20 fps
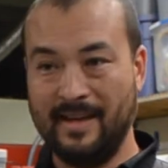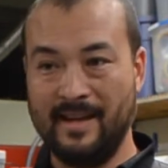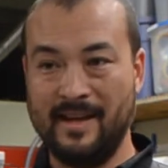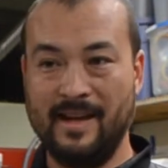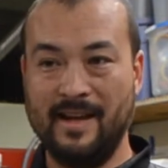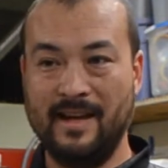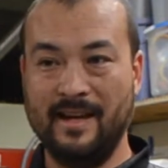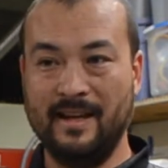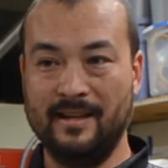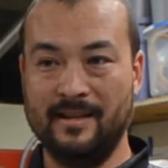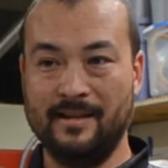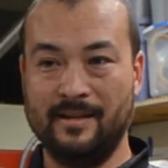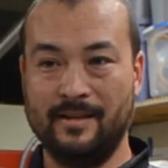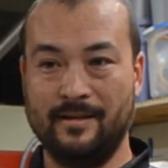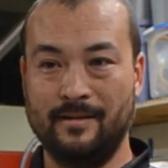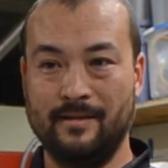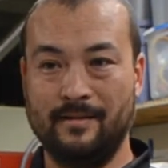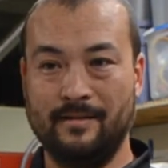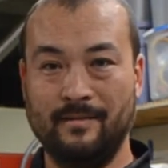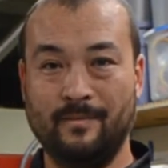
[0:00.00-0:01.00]
and
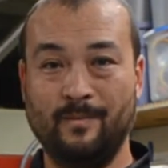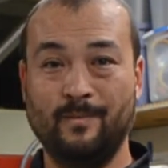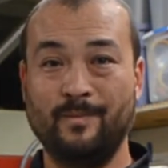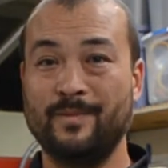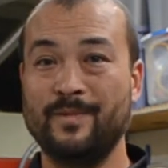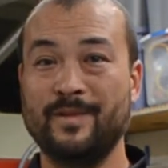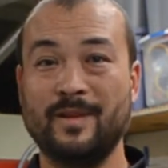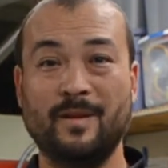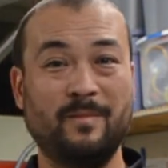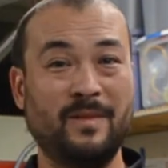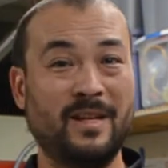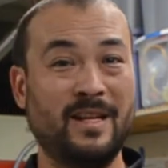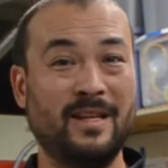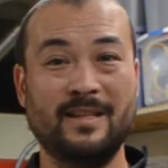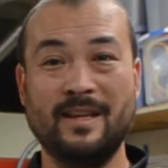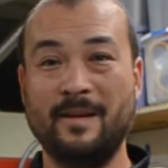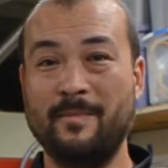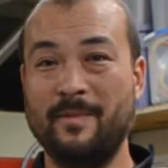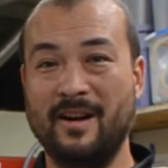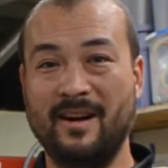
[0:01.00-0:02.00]
some days
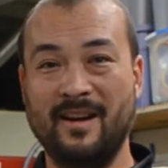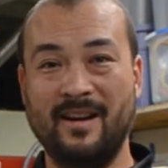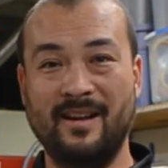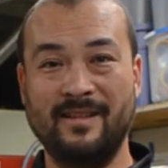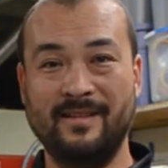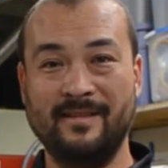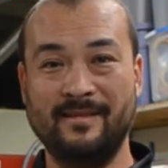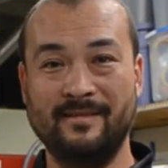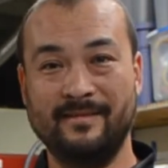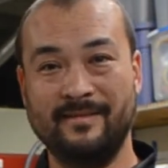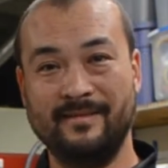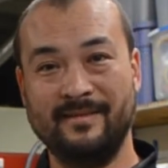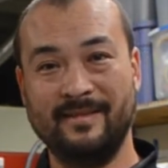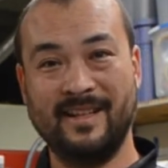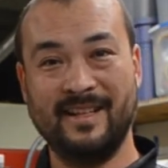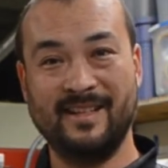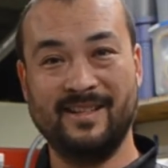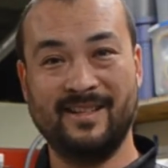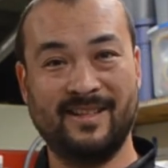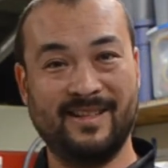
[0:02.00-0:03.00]
I'm on.
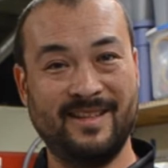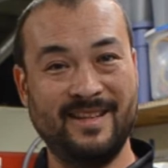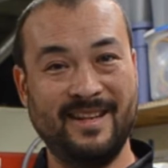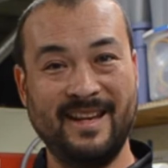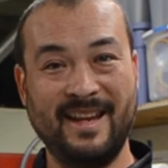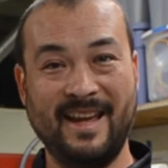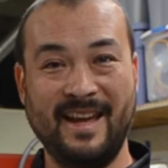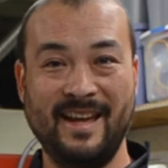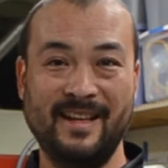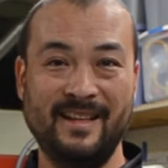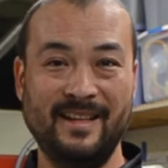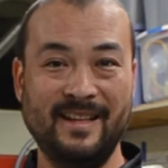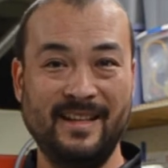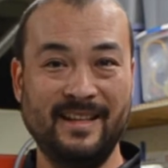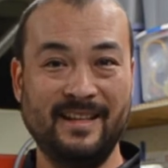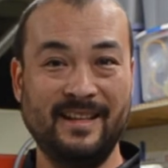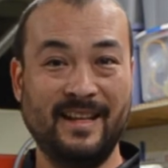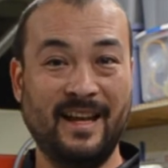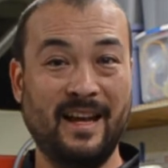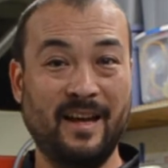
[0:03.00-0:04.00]
I just nail it.
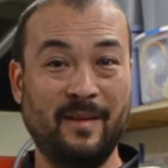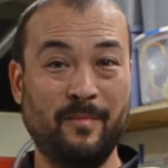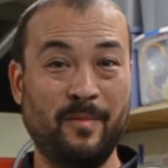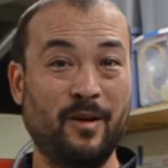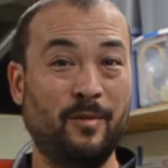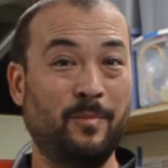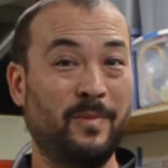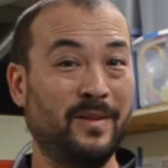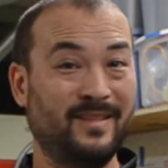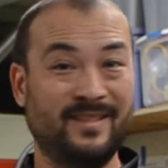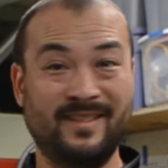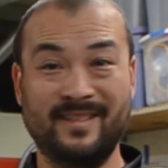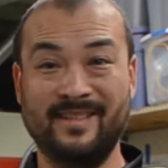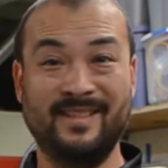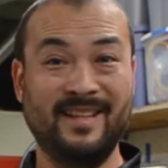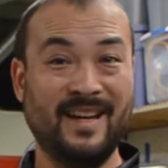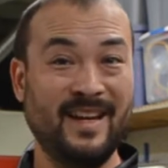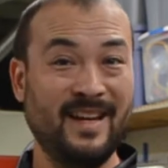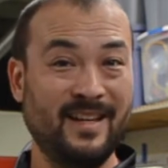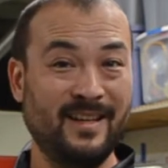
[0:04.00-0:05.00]
I'm hoping
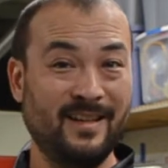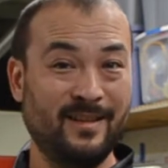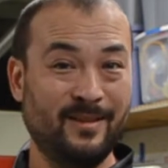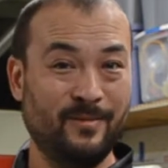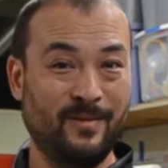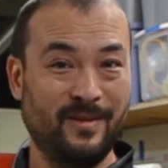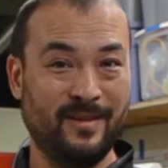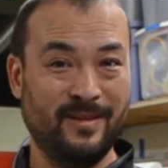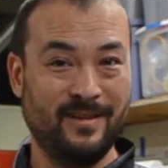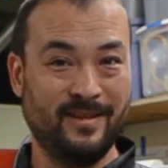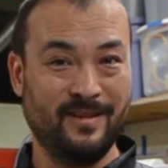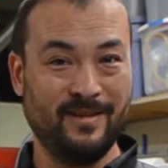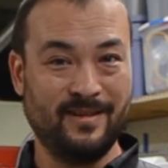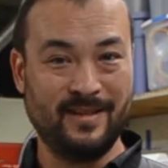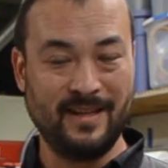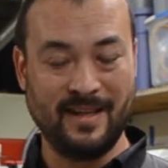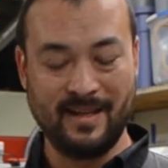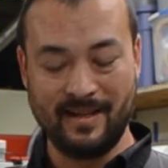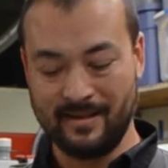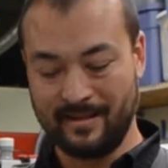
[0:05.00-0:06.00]
today is one of those
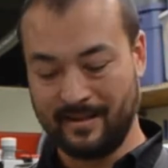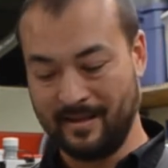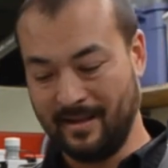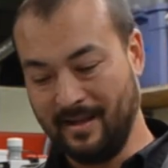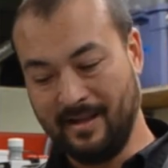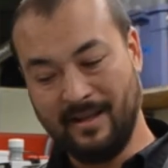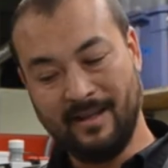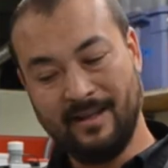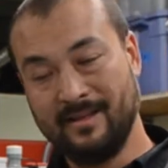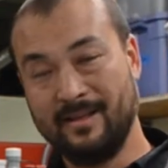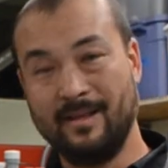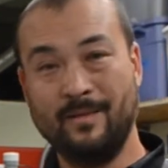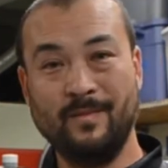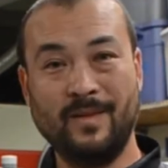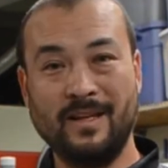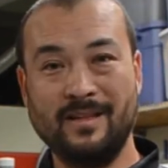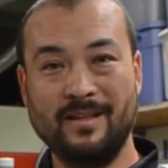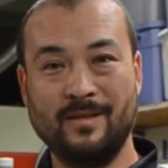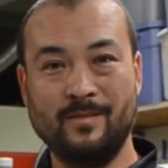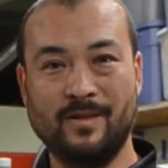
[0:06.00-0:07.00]
days. Some
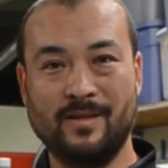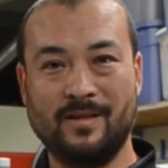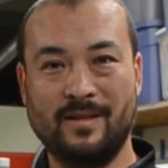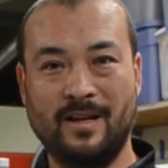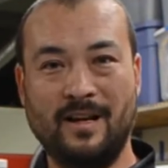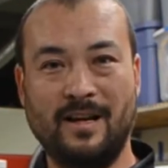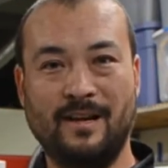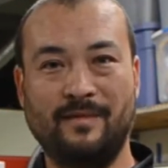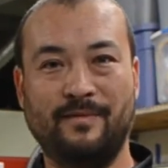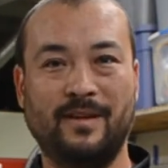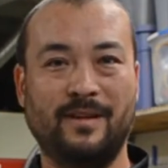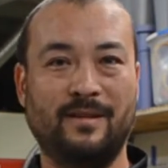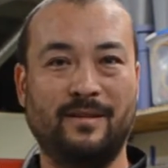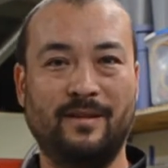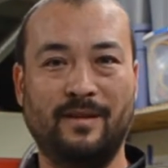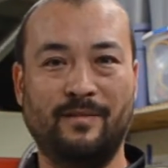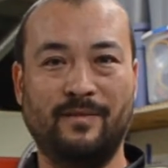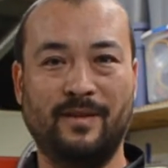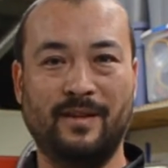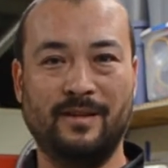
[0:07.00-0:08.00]
days I'm just off. I don't know, I
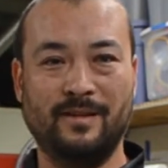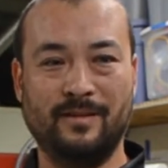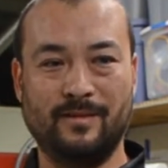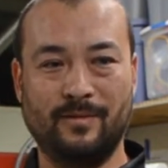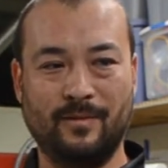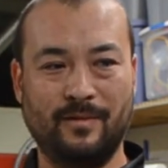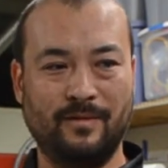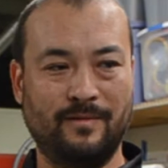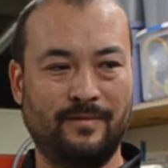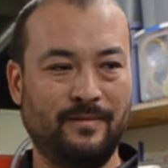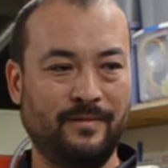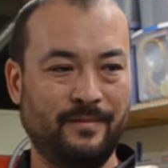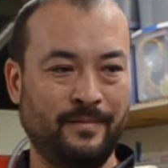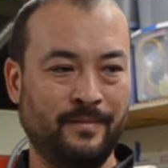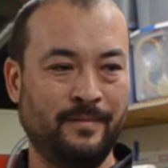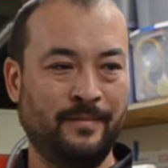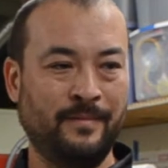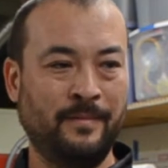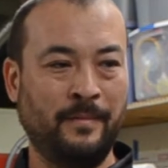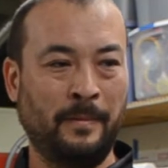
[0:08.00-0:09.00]
find it's sort of
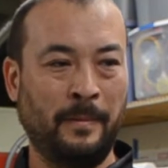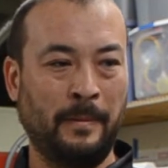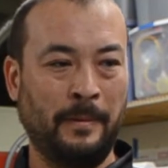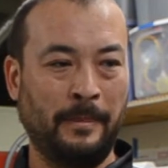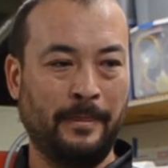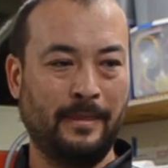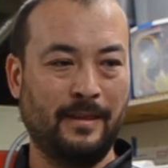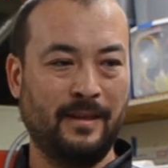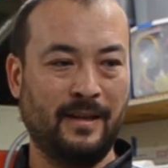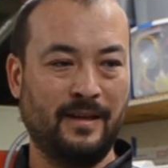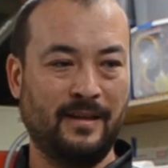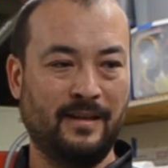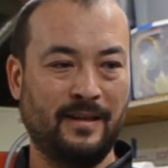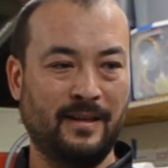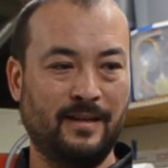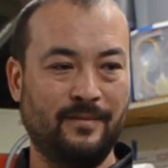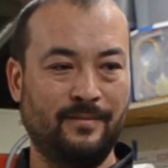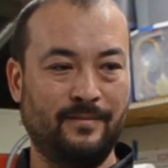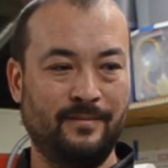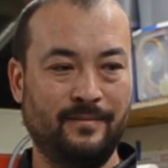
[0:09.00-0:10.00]
like
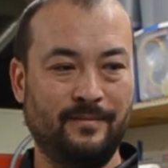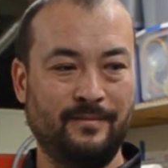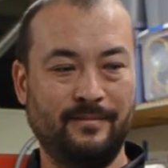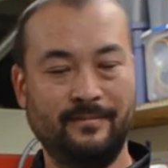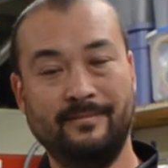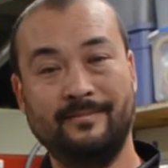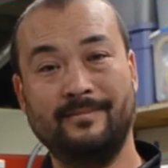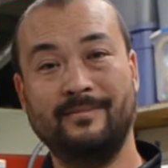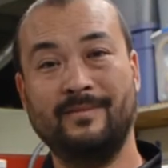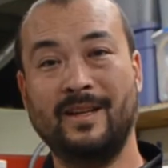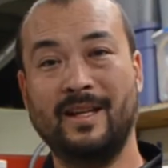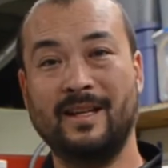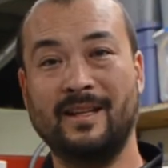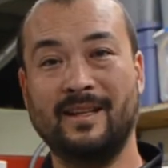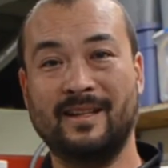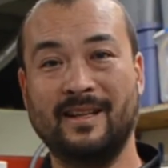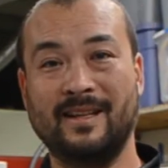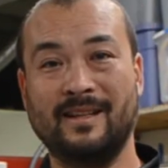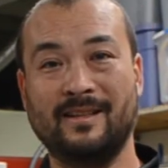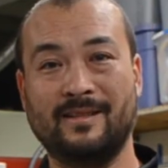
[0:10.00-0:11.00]
any
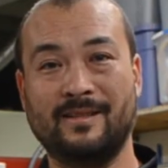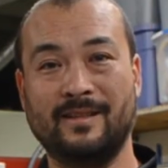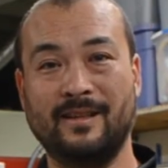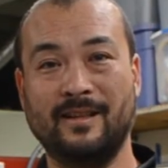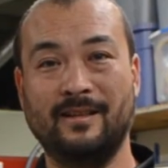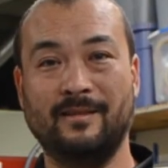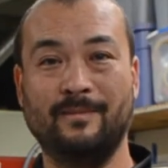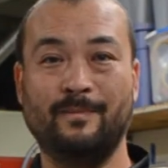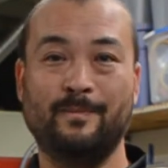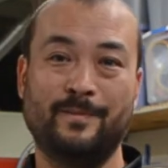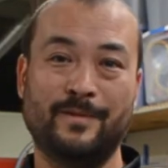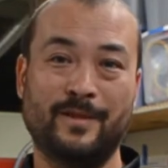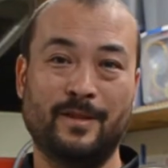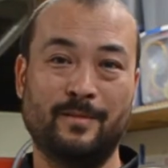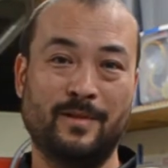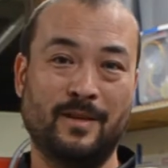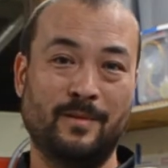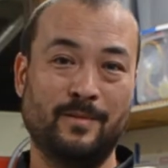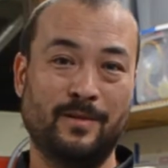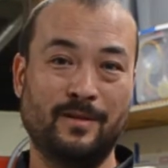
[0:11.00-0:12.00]
kind of skill.
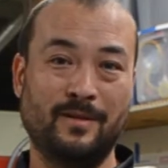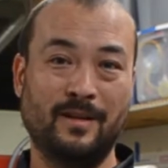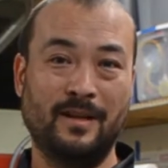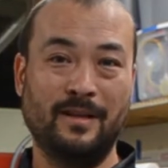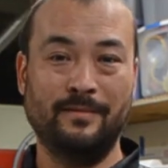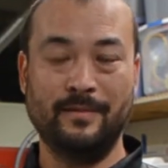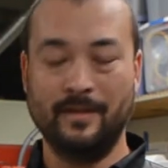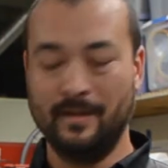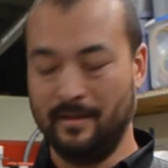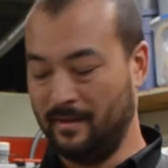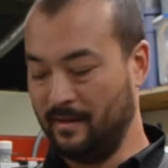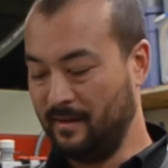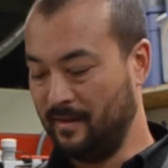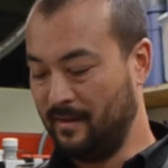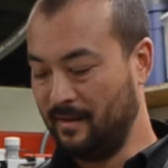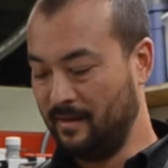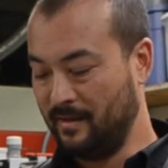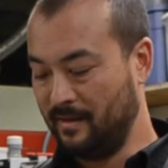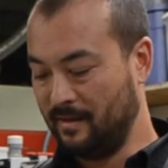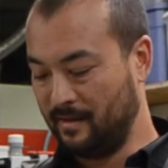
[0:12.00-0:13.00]
Sometimes you're on,
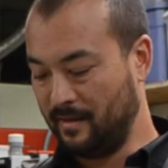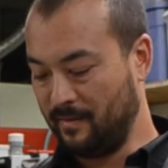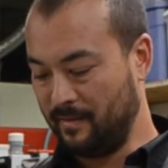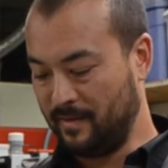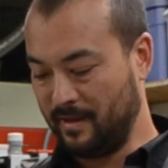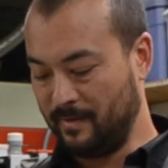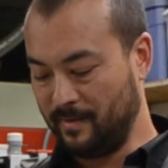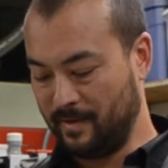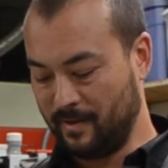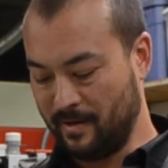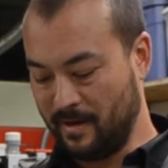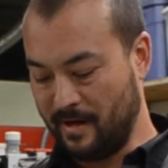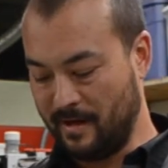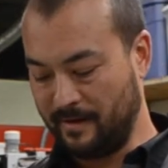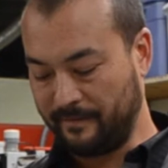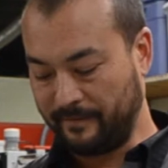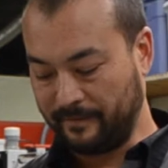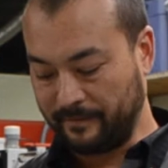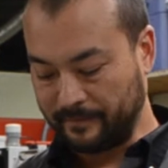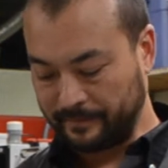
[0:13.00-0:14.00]
sometimes you're off.